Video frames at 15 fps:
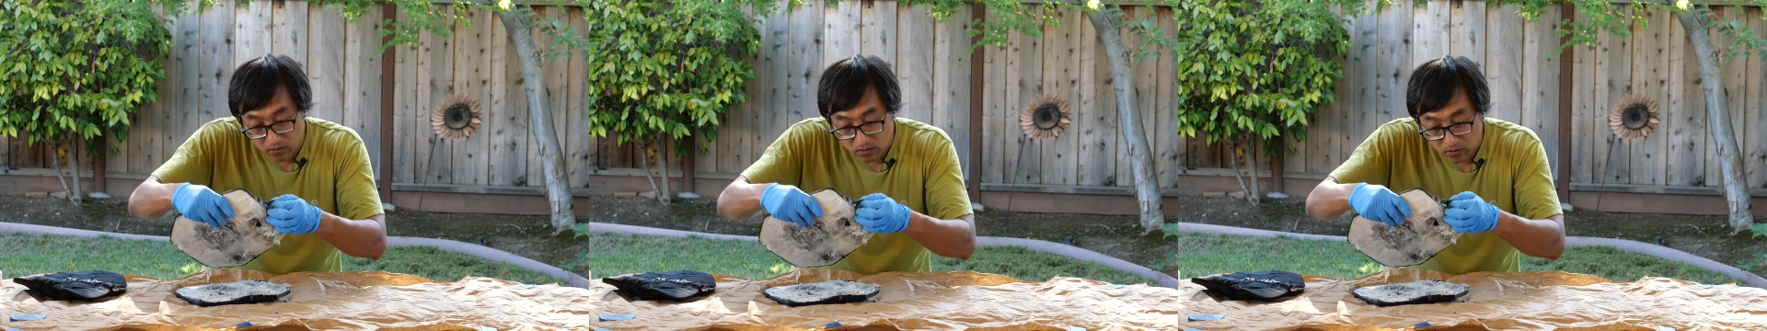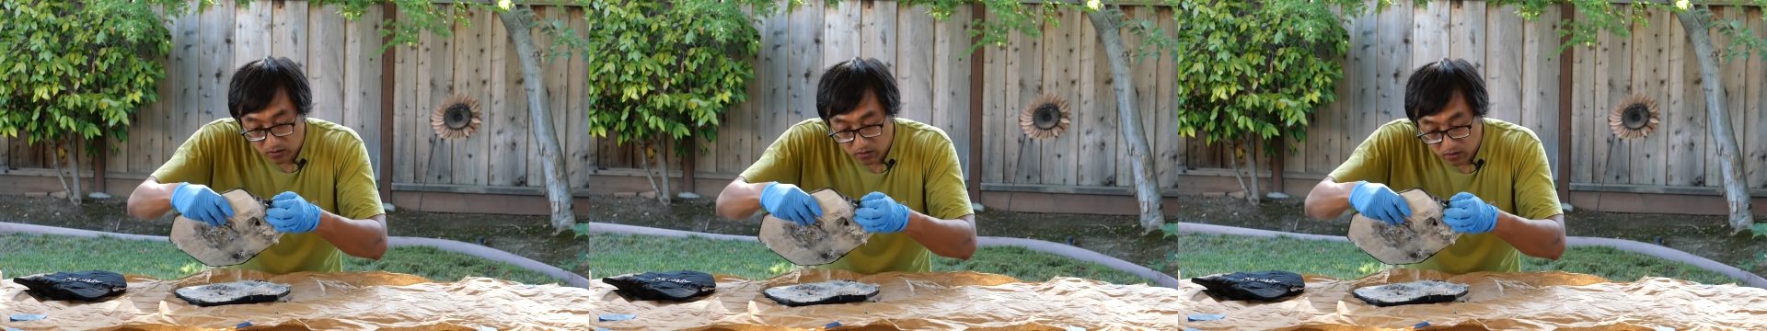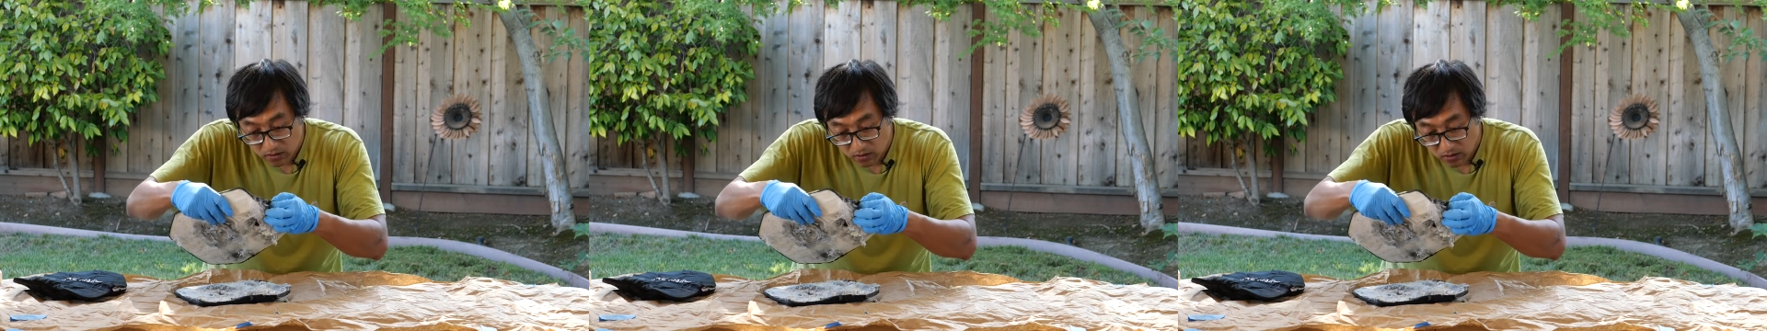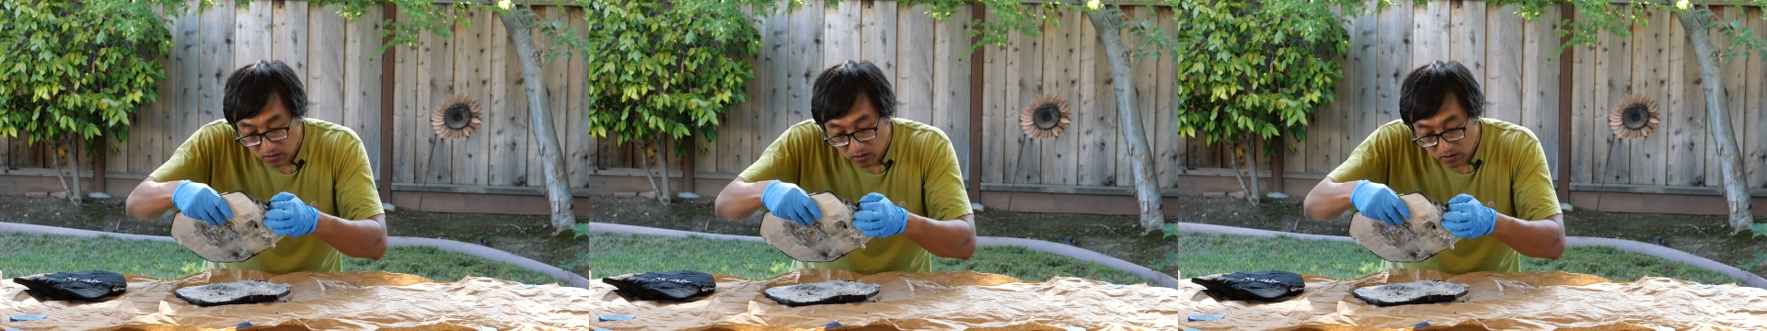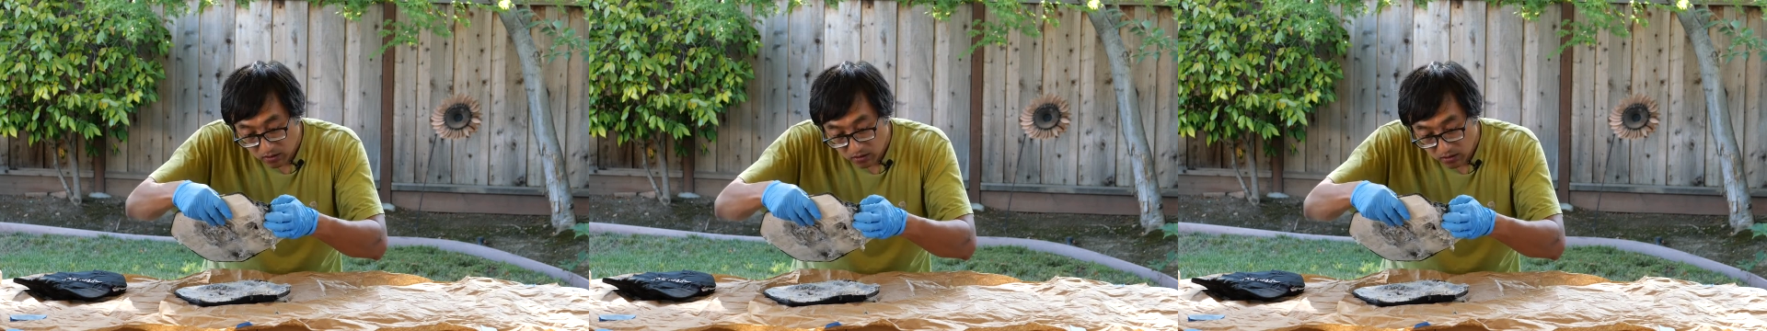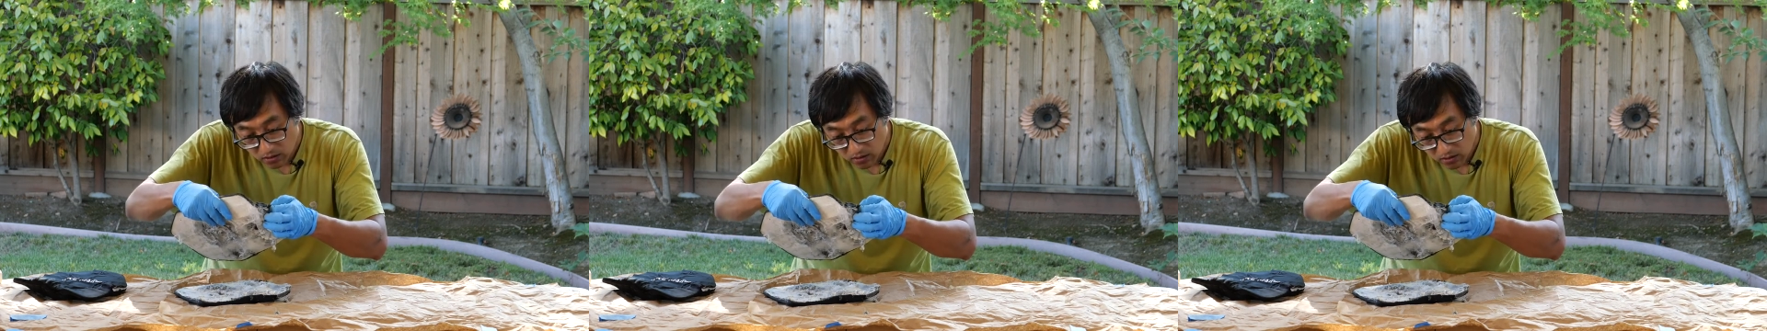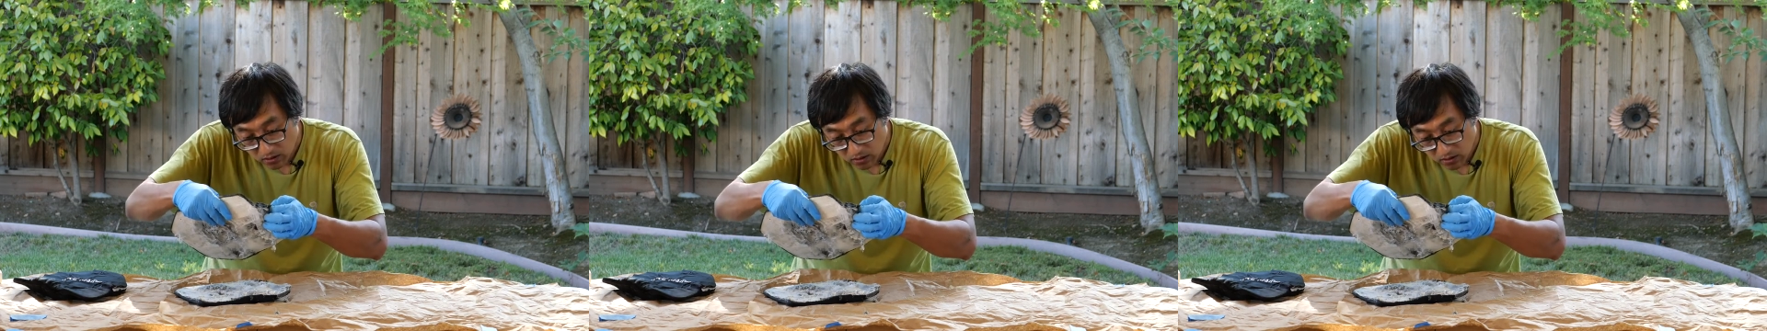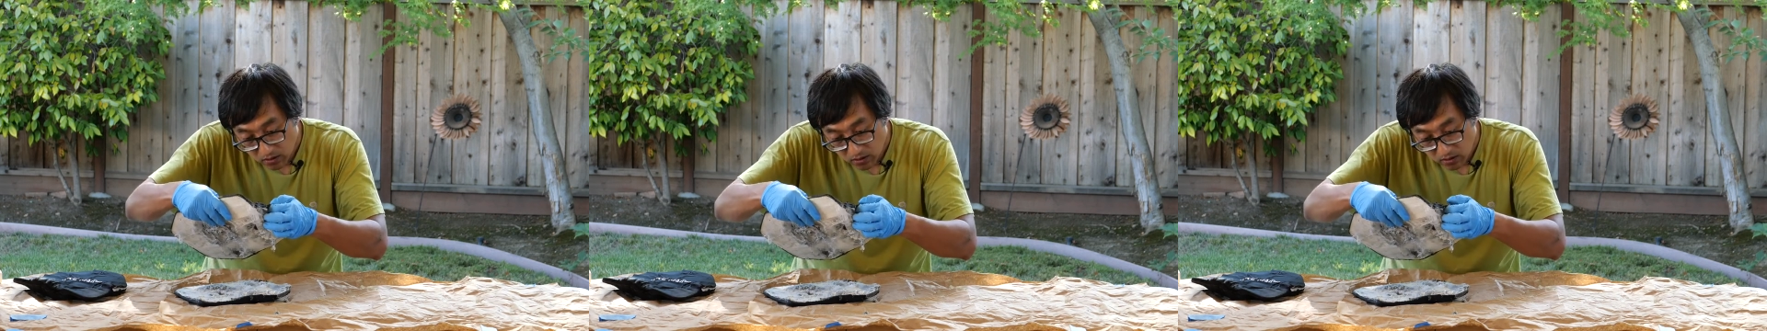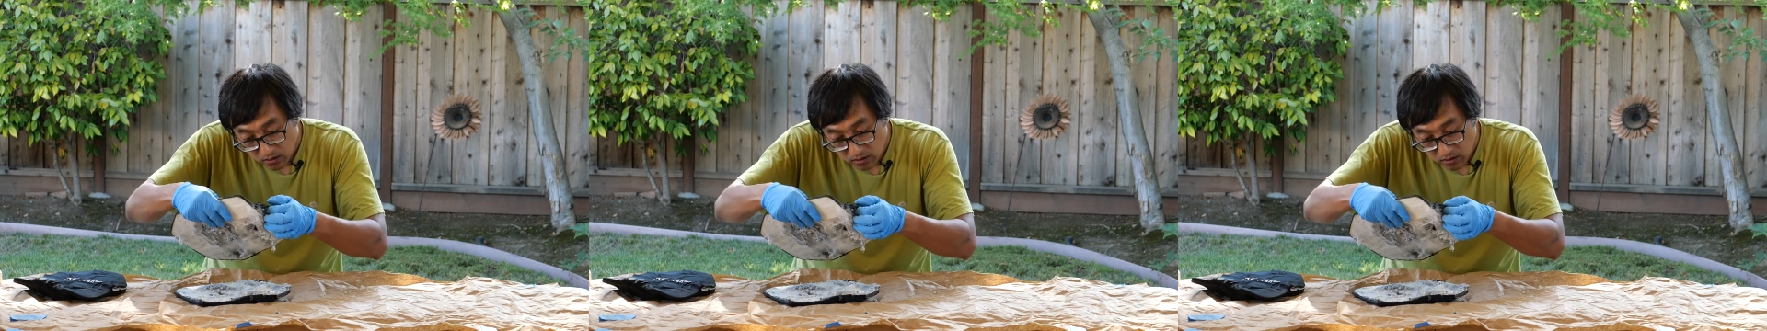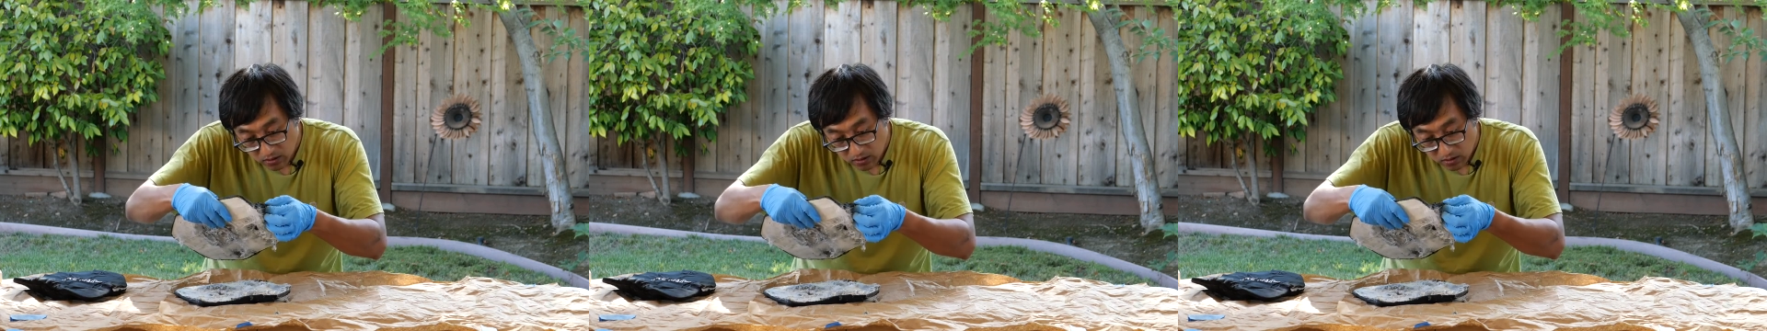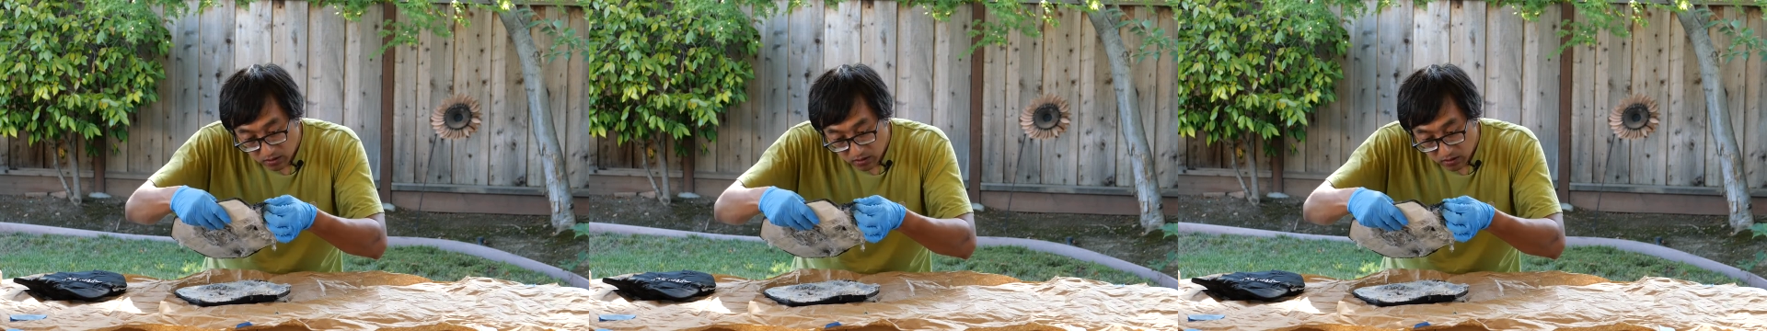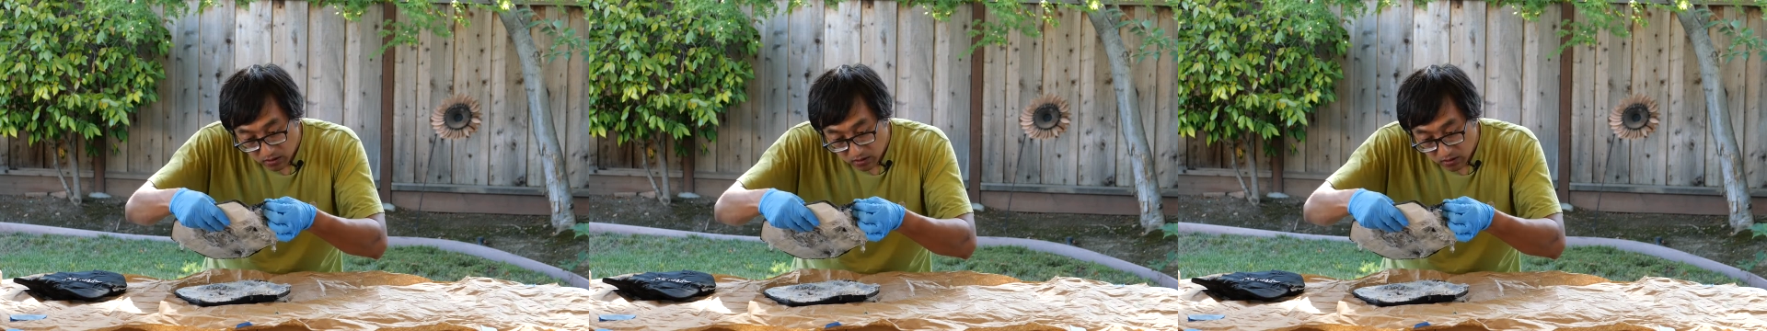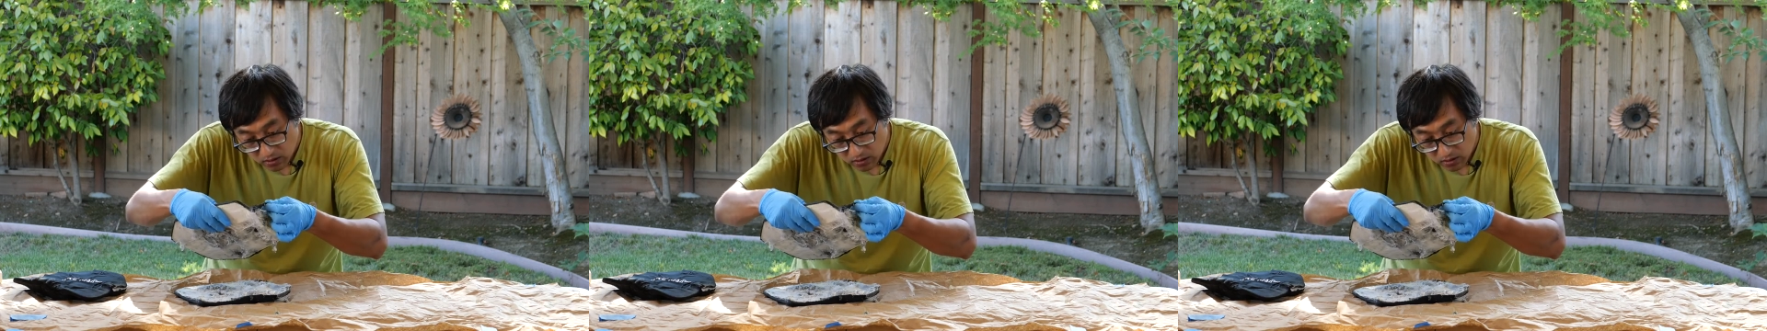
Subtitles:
Nothing is said.